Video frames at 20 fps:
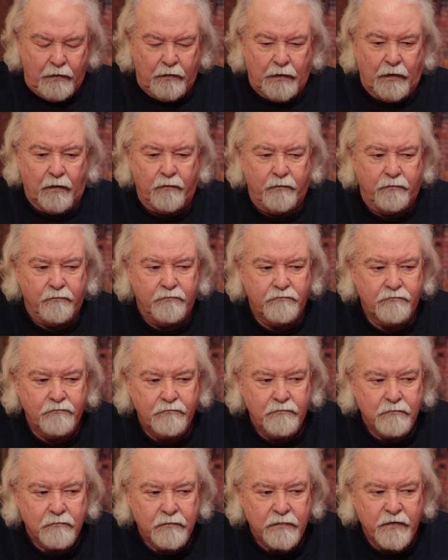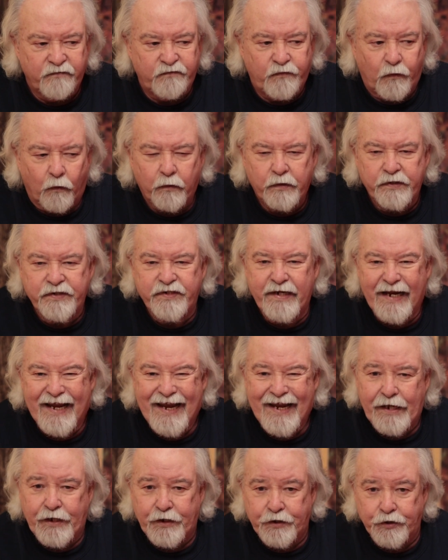Now, the forest
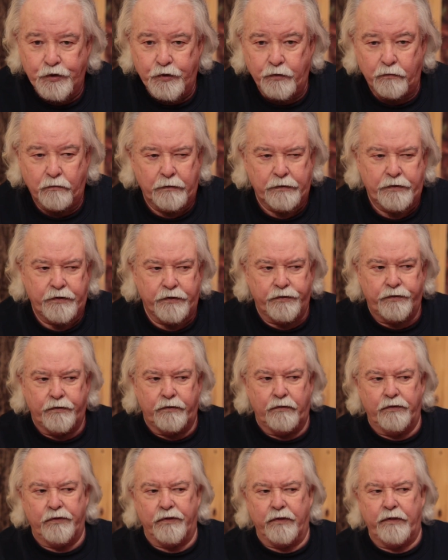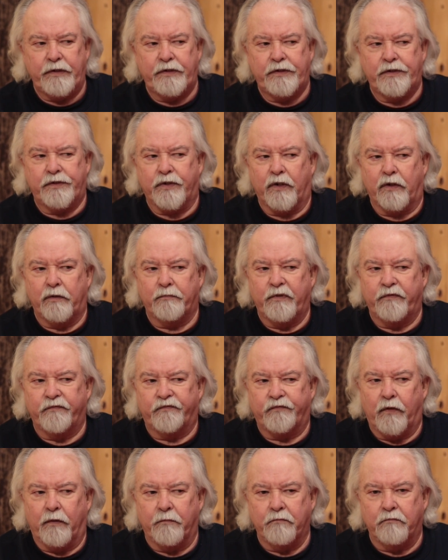age, which is usually determined
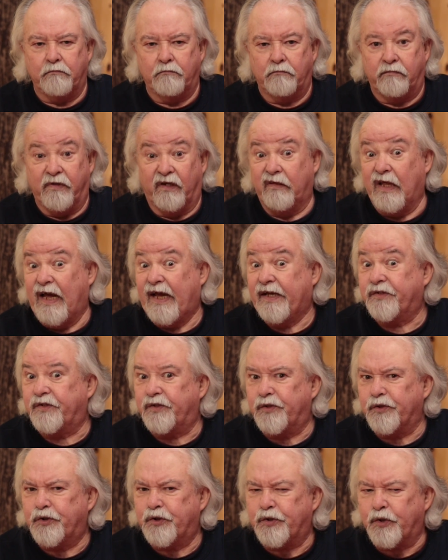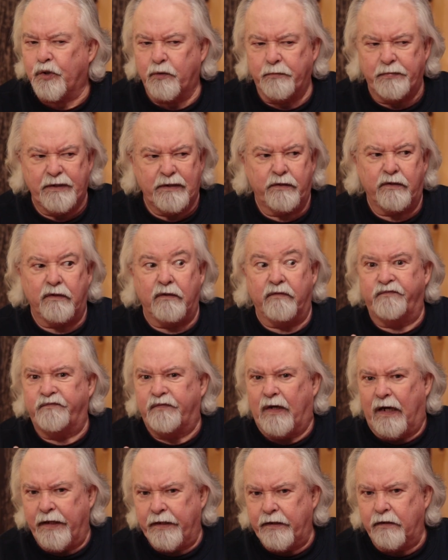from the last disturbance of
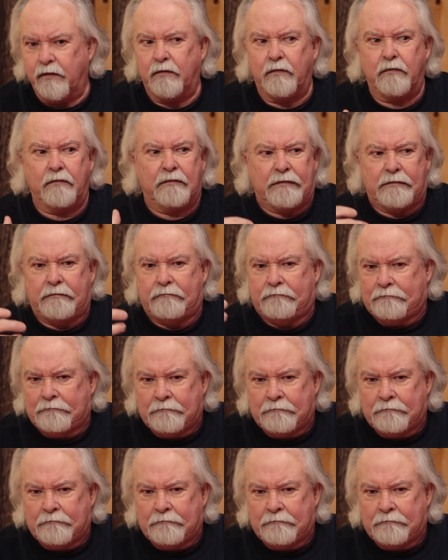fire, or